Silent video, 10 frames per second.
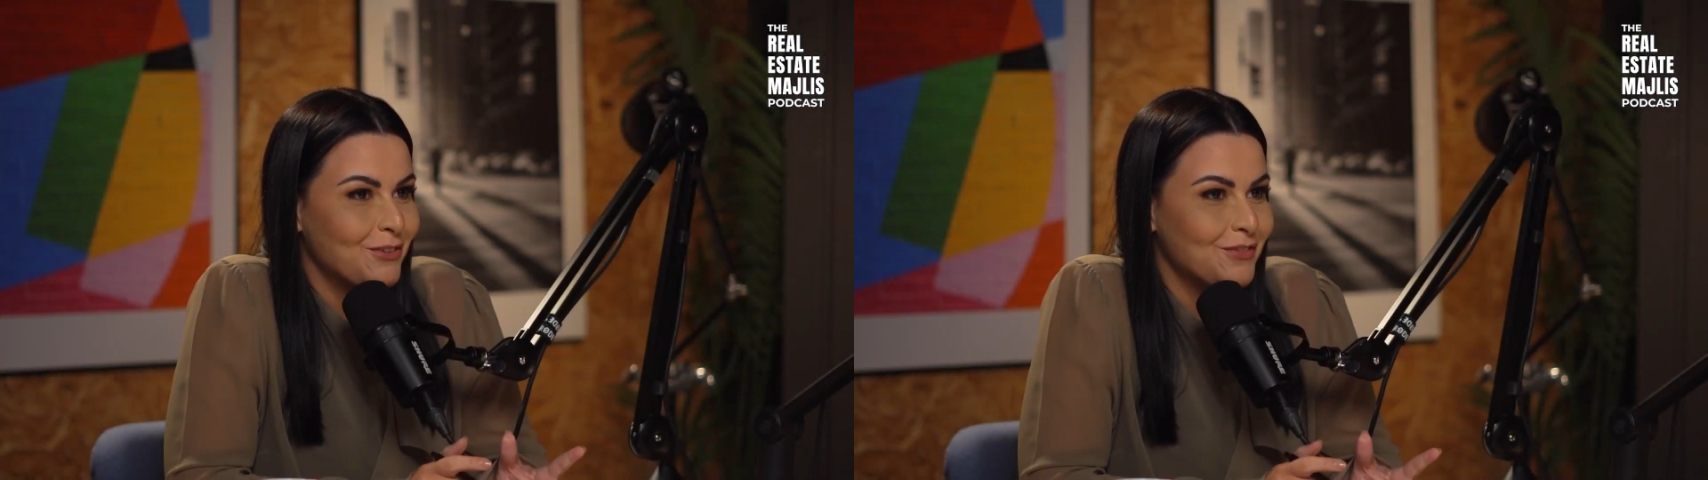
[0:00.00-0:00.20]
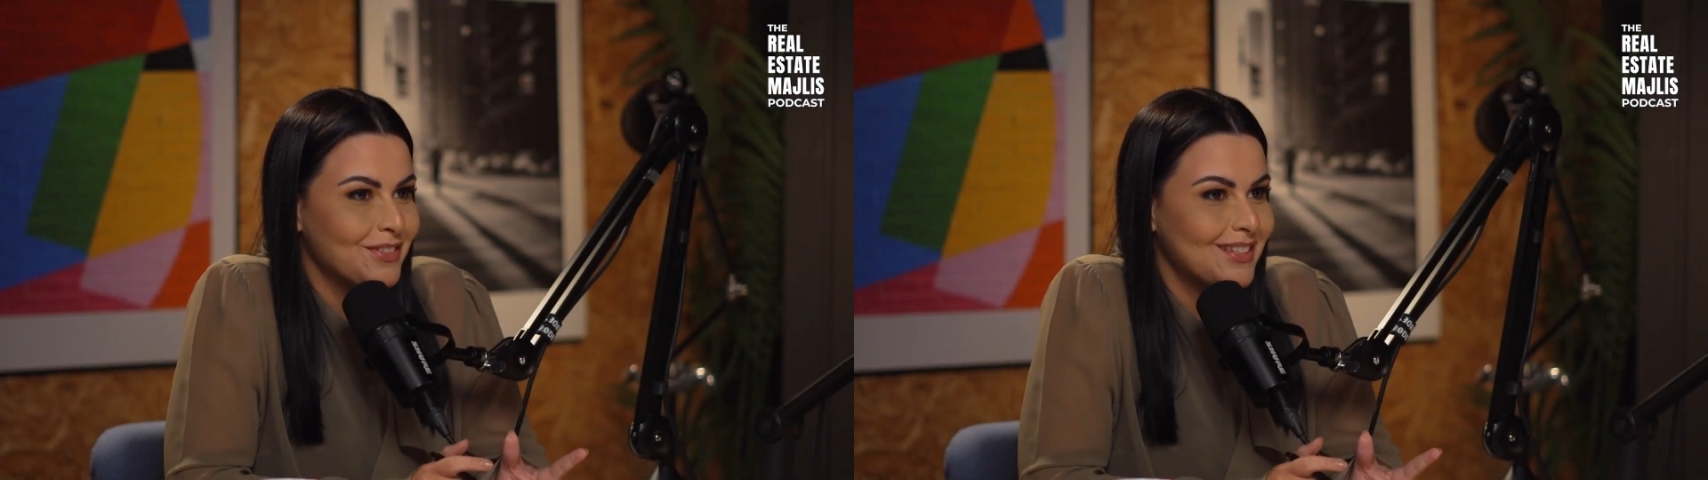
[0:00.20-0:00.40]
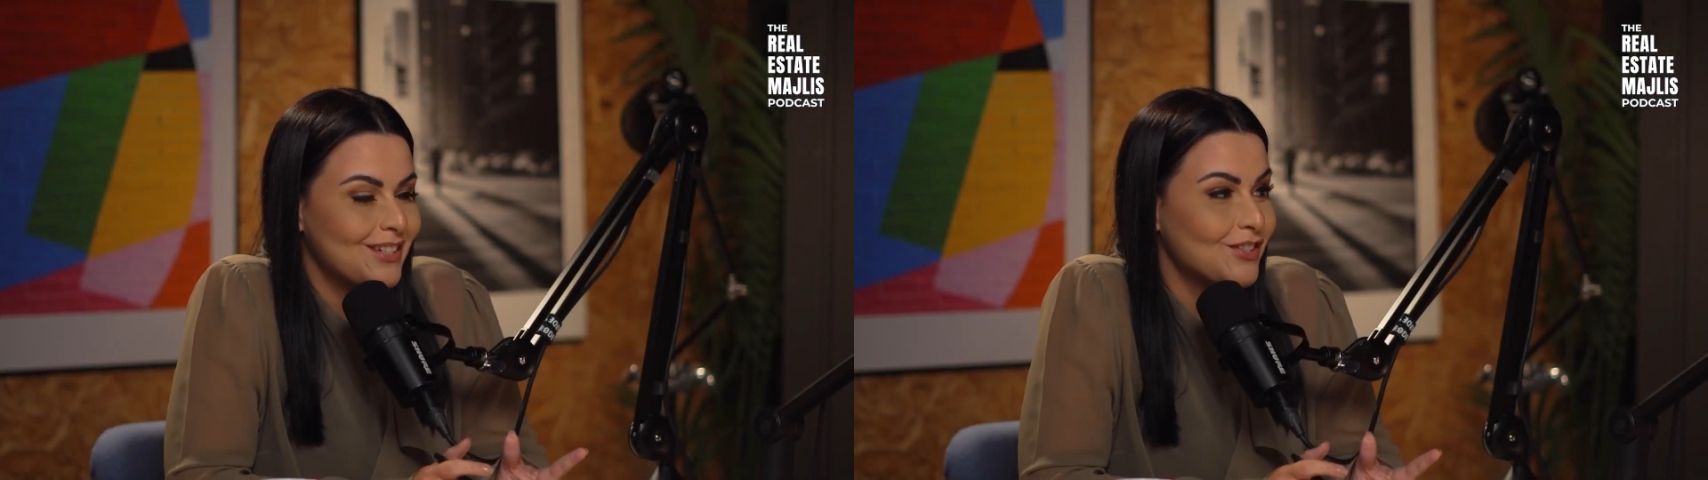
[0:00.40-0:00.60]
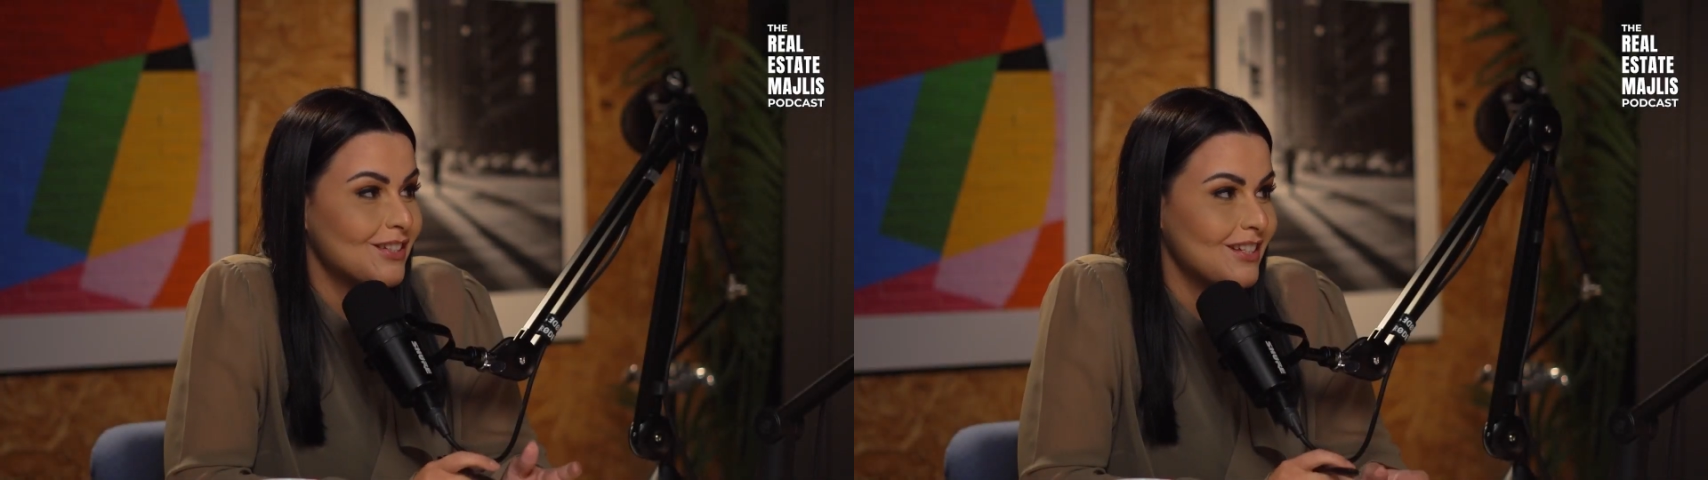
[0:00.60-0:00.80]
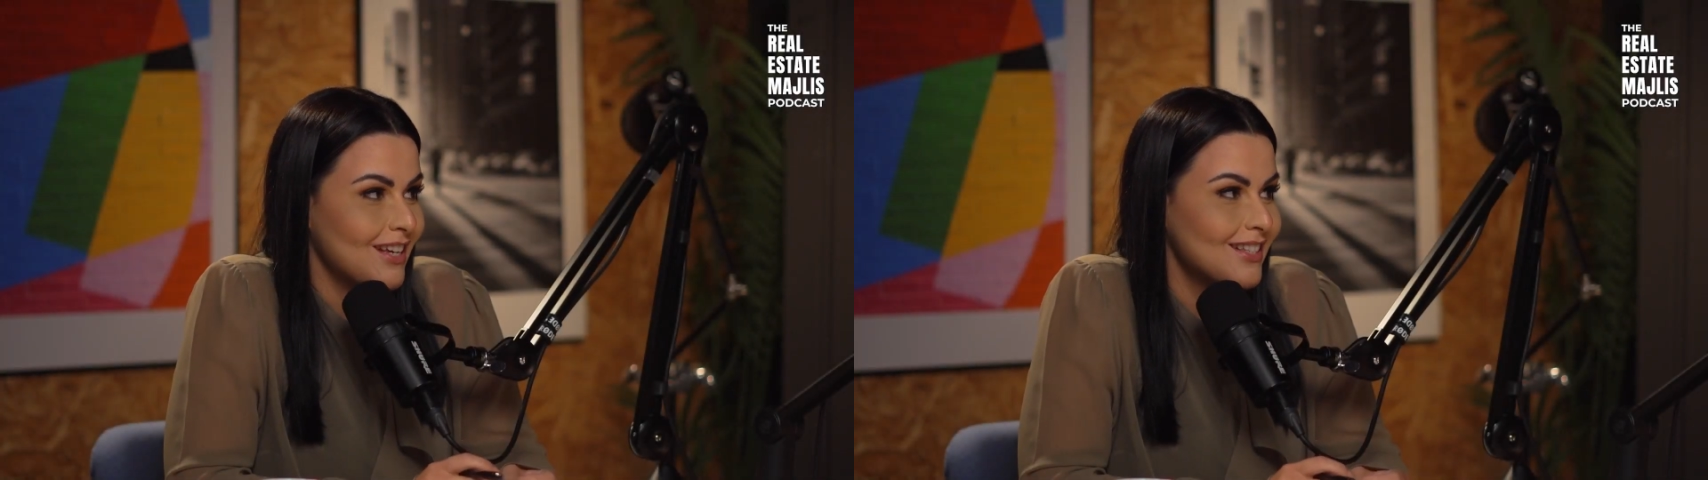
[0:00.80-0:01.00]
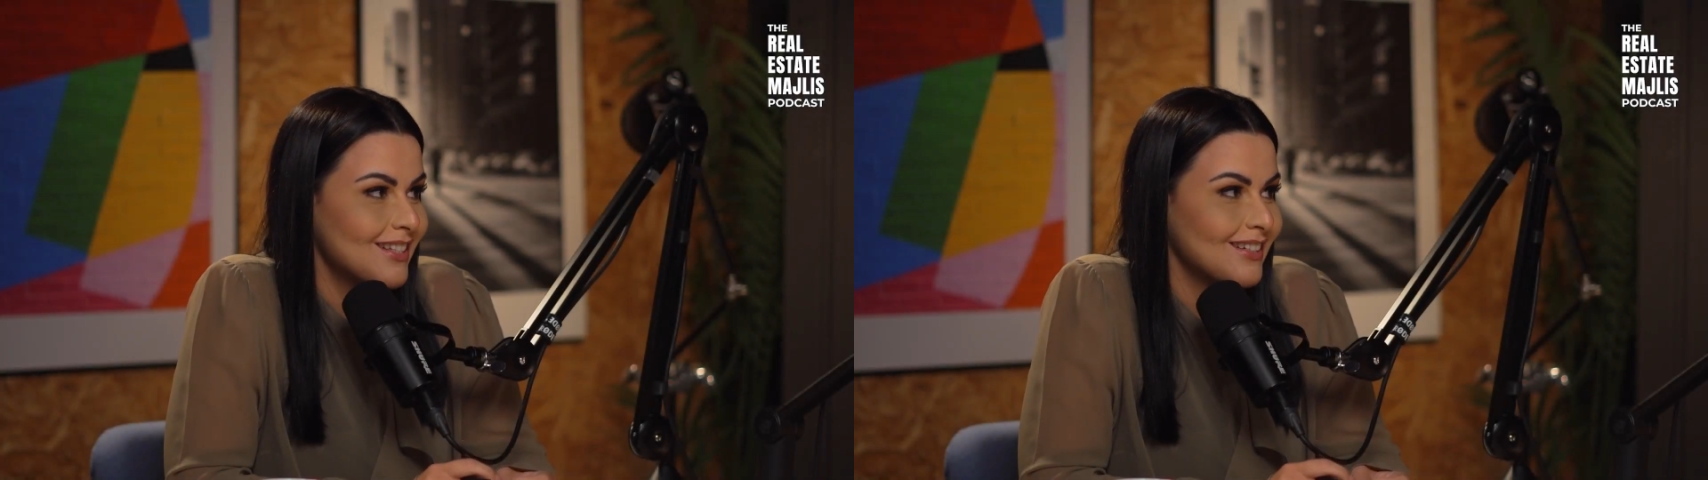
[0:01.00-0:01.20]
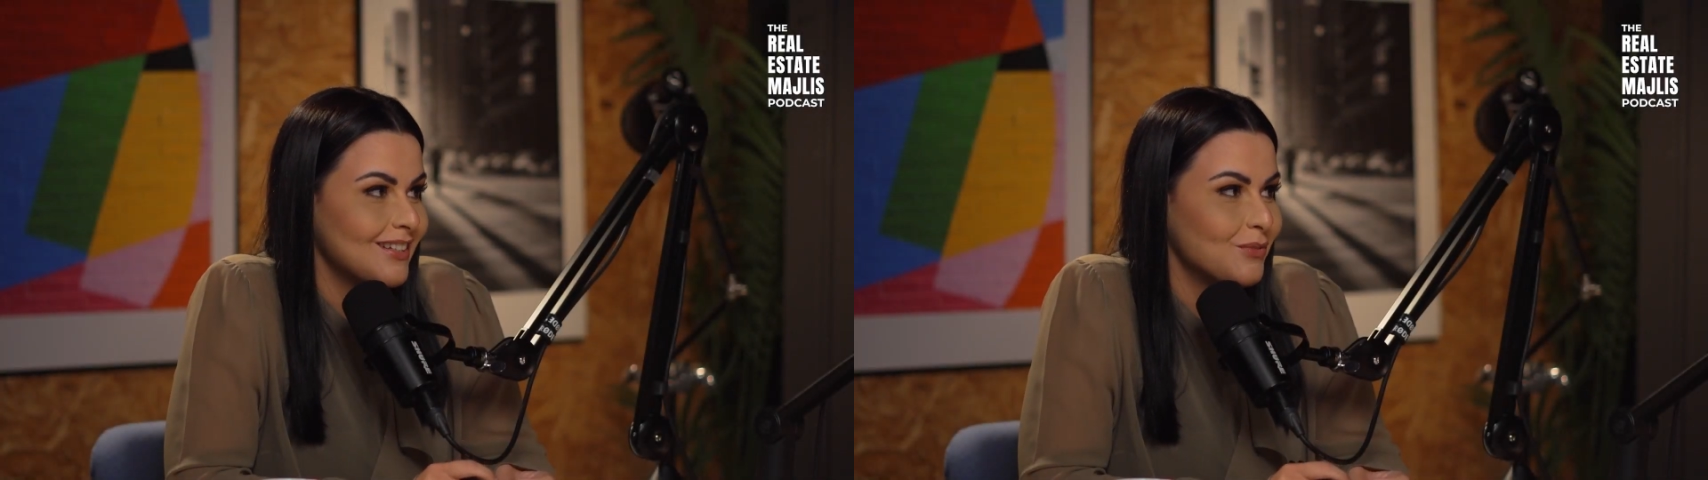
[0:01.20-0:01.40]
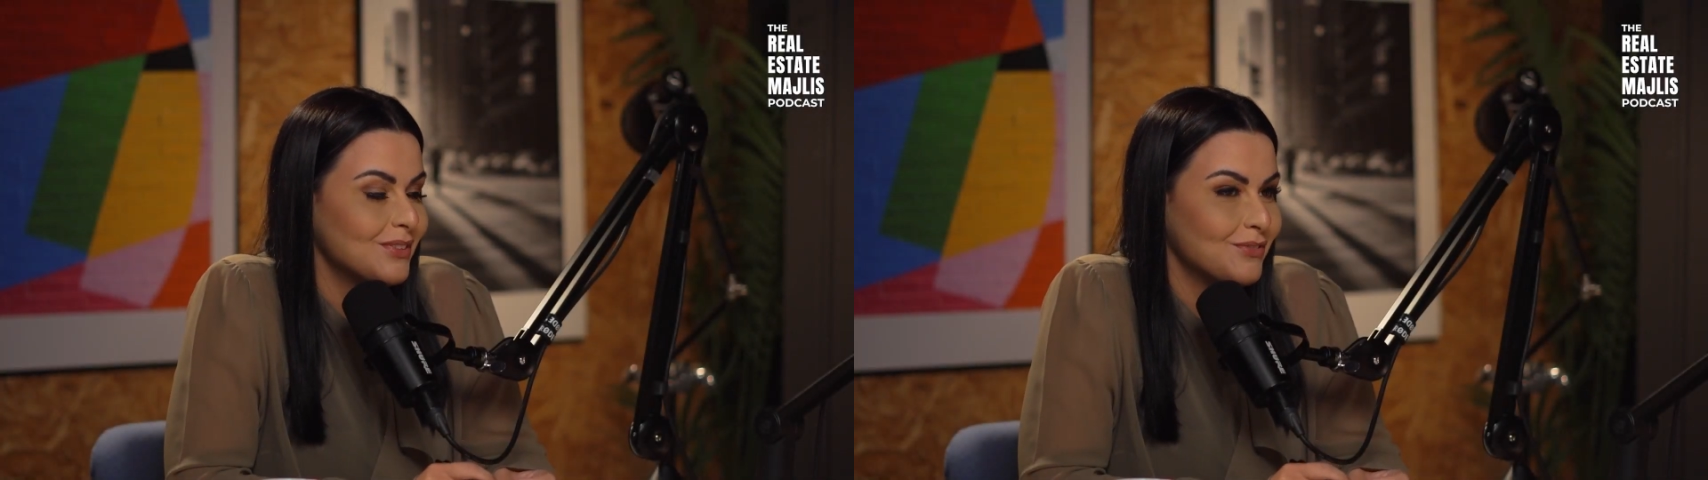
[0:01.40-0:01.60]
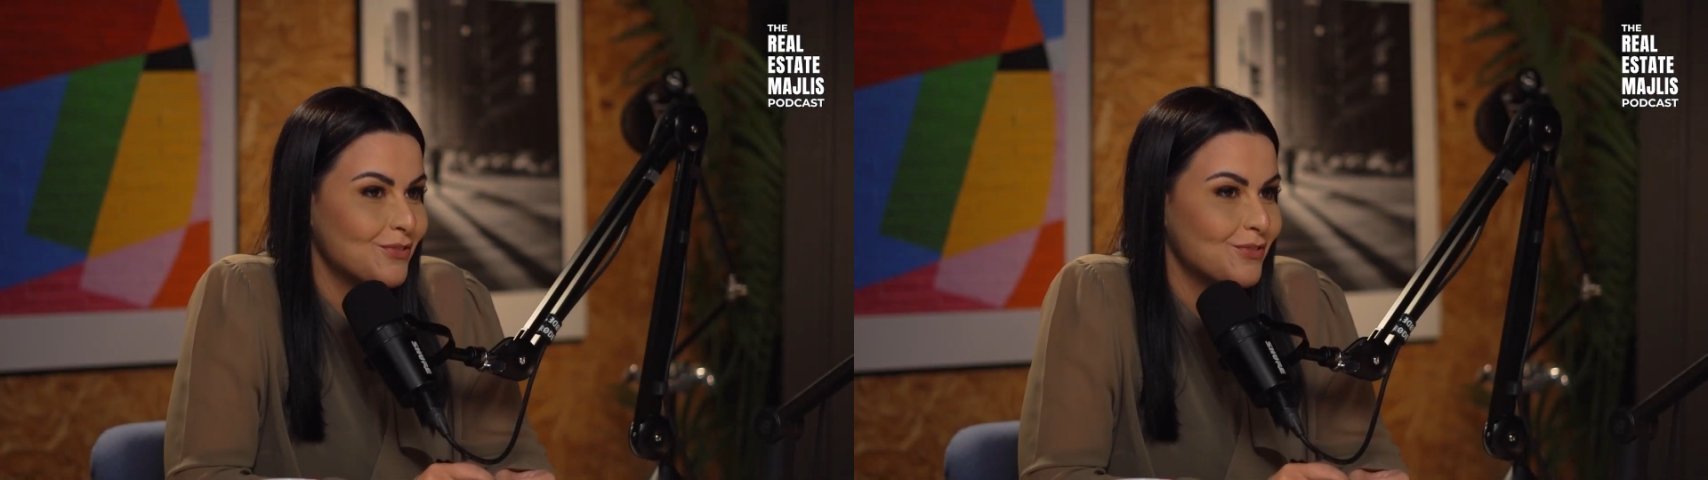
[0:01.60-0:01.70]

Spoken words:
conversation yesterday with